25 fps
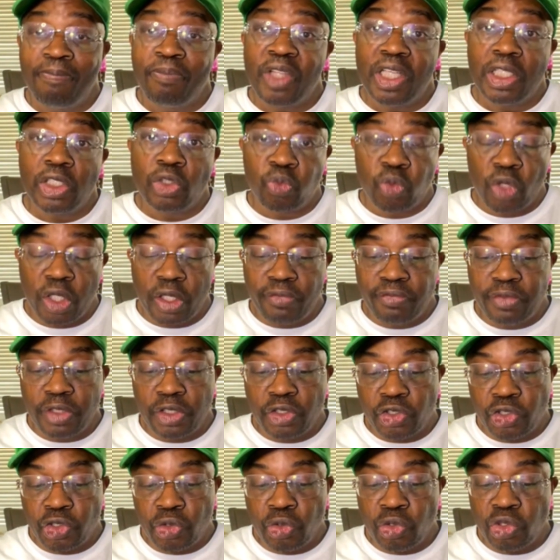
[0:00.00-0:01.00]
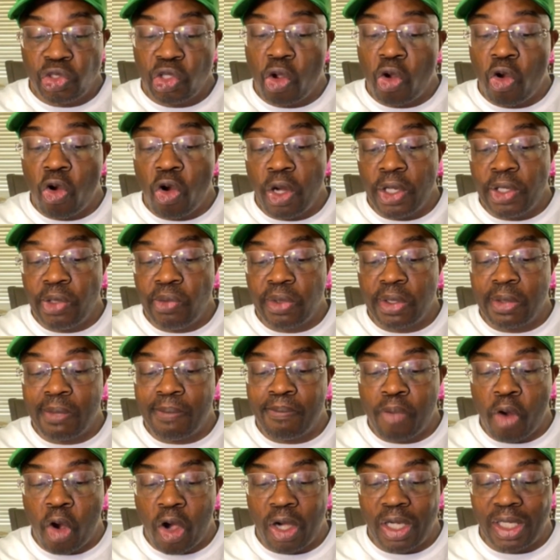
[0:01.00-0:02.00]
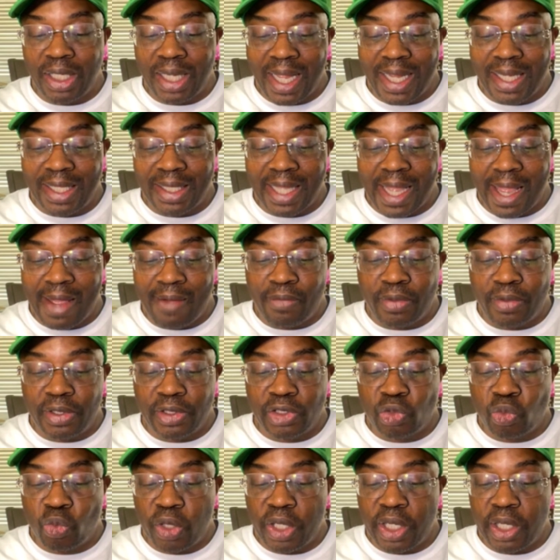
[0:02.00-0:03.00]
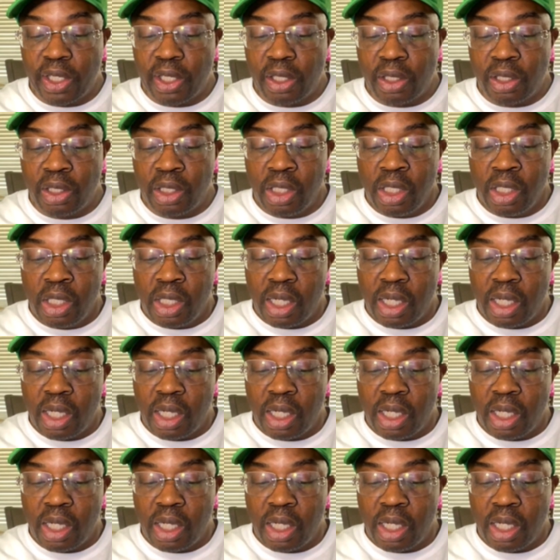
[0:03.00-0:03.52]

It's worth the juice, or you can parlay that one as well.